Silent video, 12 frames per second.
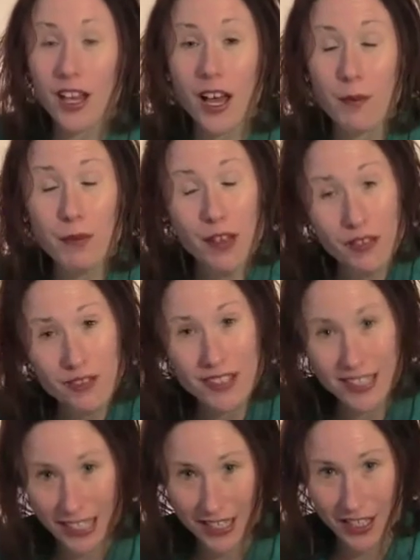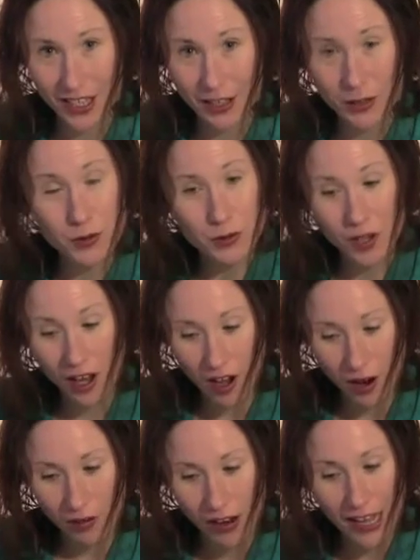a brother and sister called
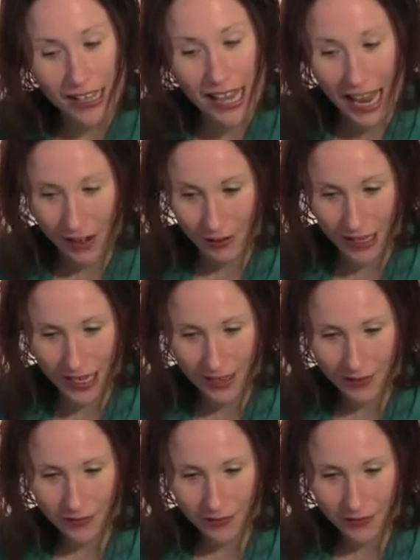Cara and Harry.